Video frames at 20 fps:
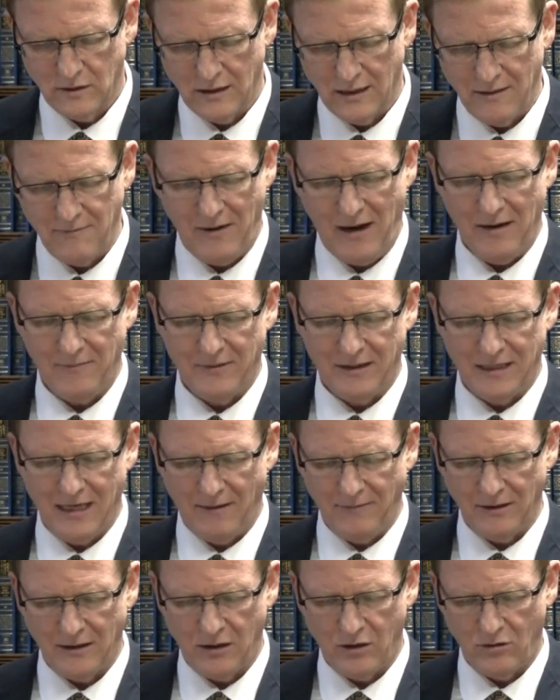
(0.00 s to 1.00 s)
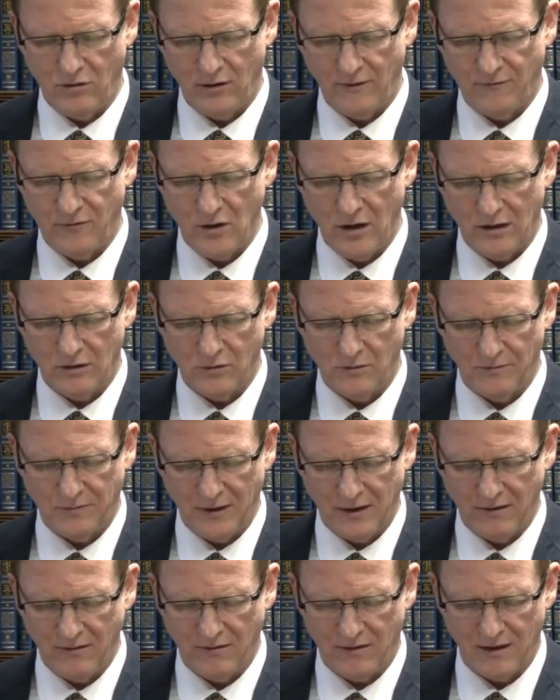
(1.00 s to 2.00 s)
Lemay medamet lo. If you are
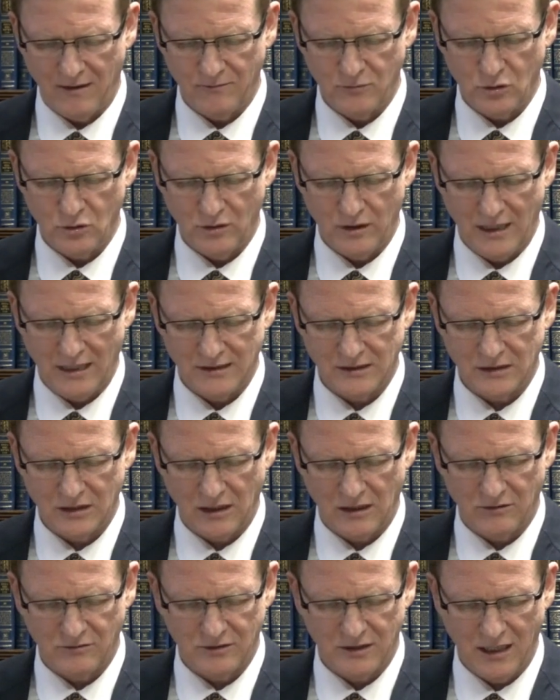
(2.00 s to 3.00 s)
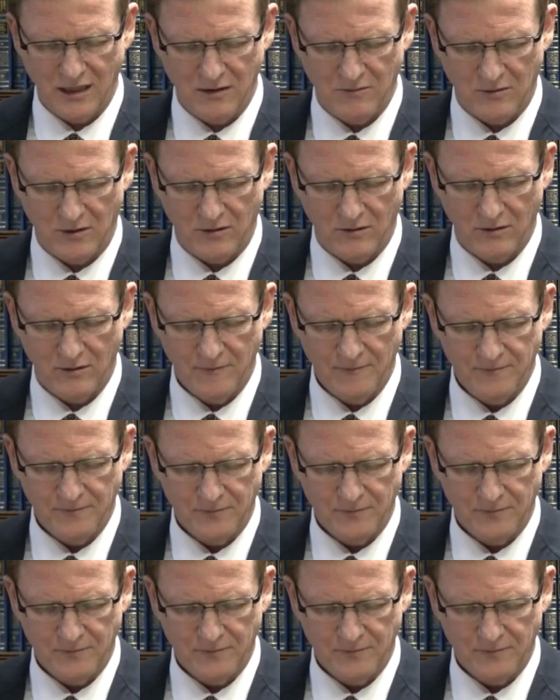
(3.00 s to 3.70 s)
comparing them to an unsacred animal,